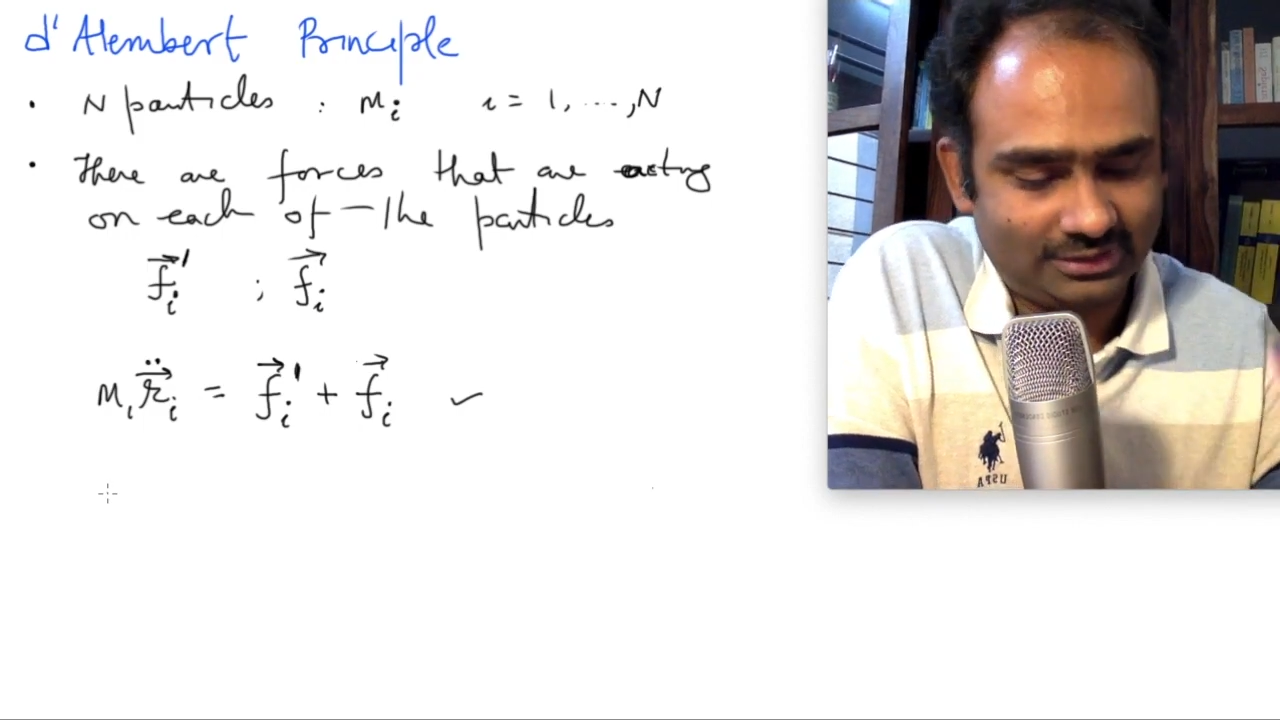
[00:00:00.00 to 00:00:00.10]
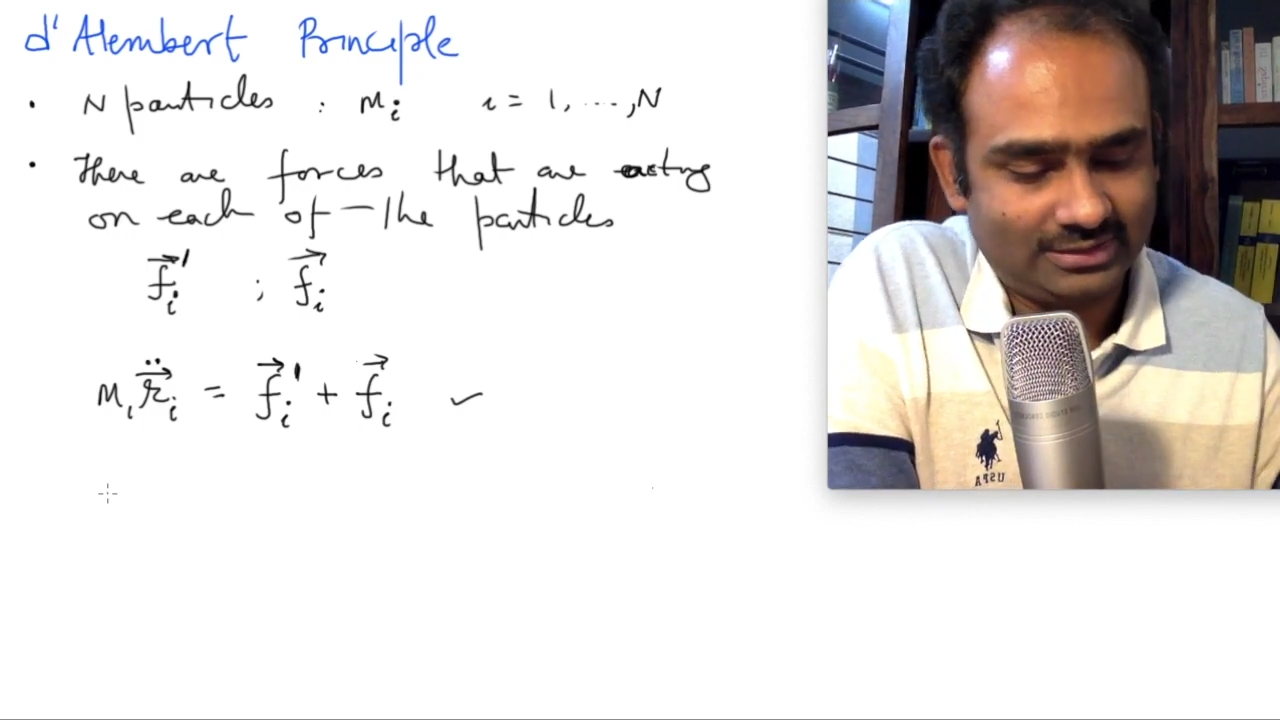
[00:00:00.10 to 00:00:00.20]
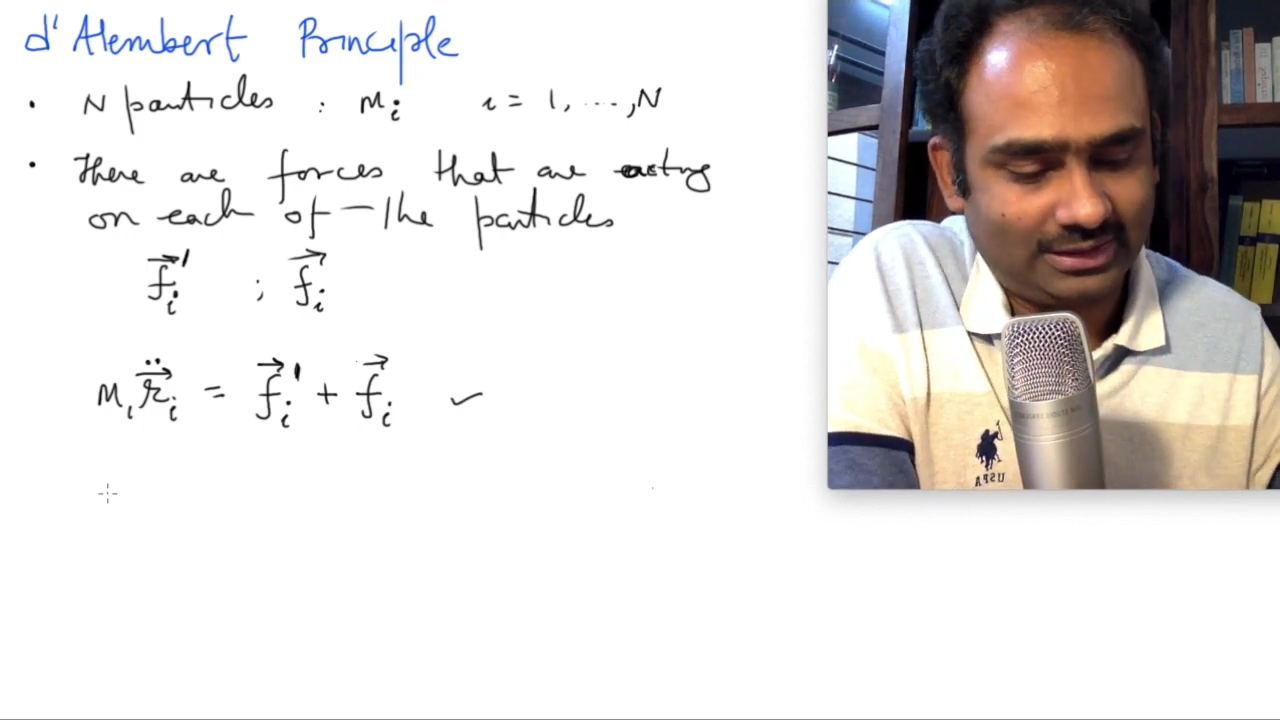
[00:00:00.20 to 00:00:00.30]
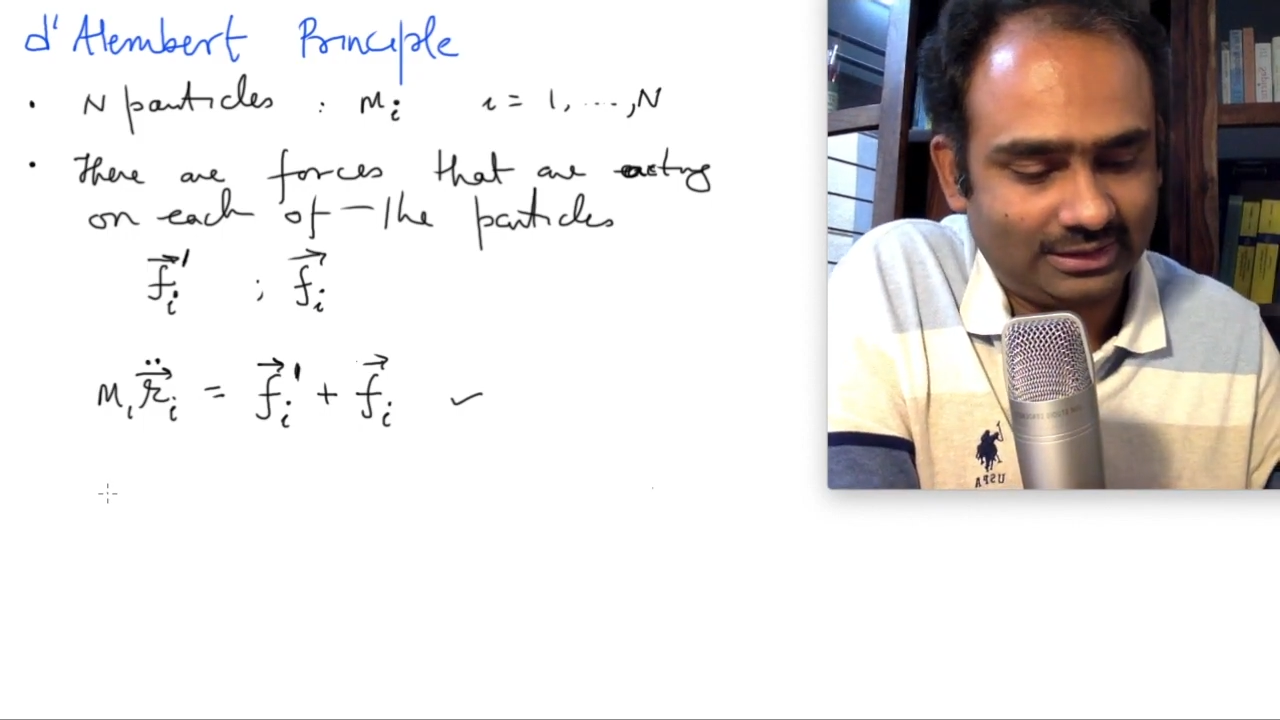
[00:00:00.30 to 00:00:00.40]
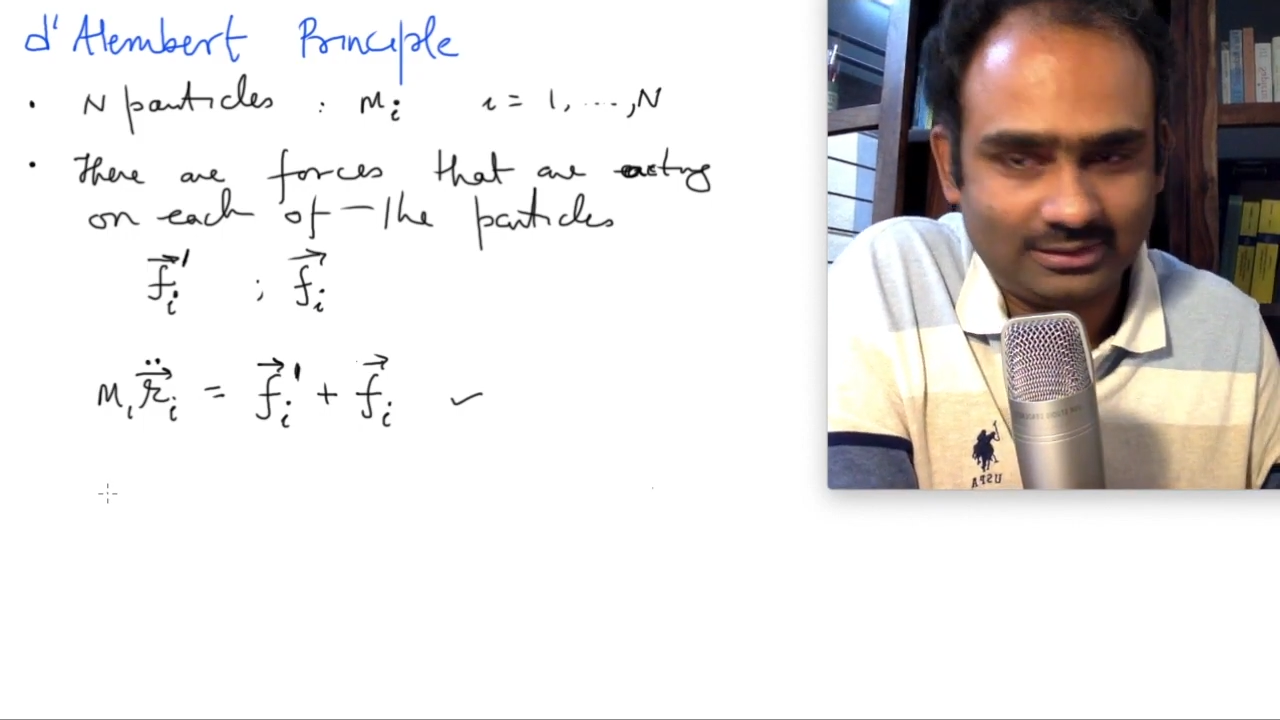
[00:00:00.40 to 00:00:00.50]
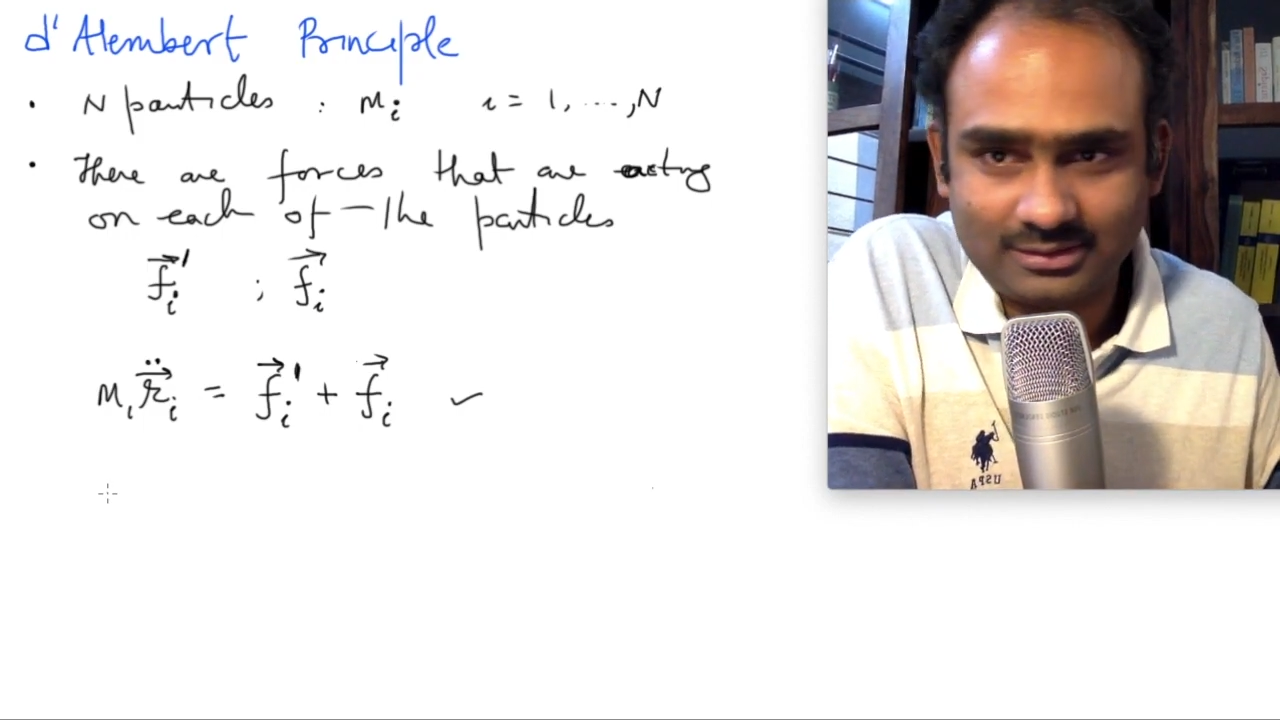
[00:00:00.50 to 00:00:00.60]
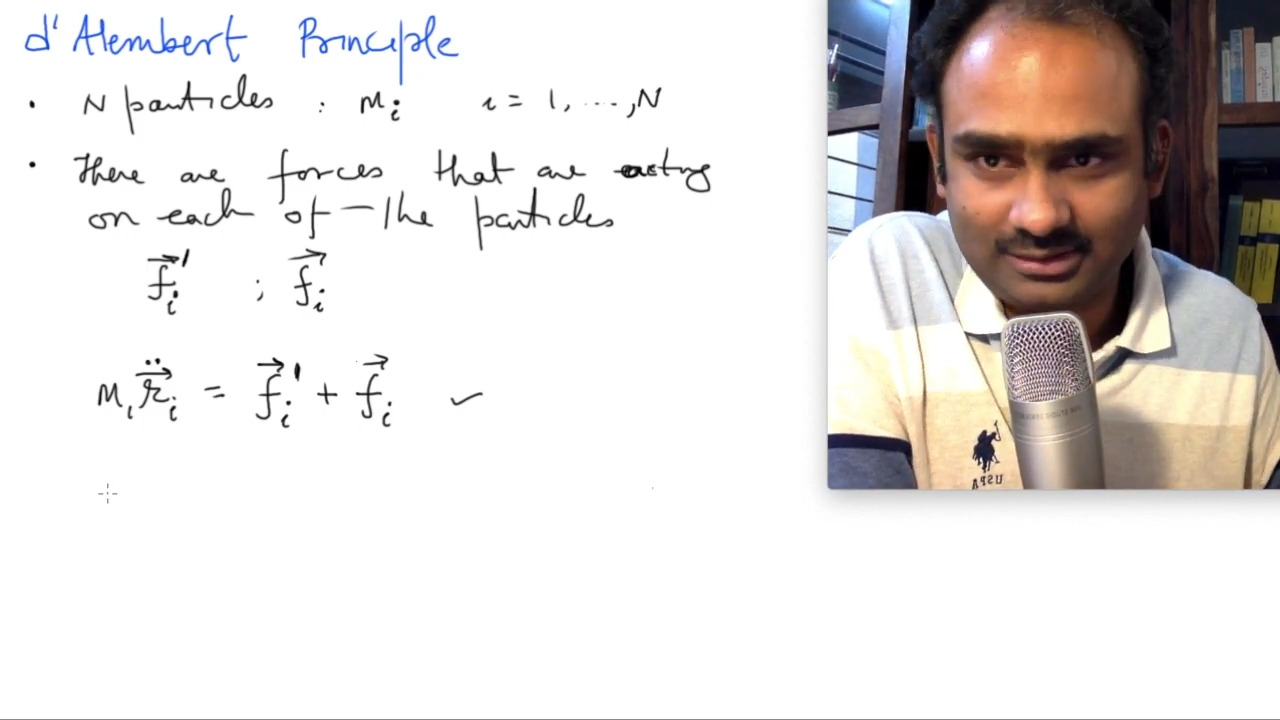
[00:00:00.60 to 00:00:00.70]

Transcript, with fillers: side and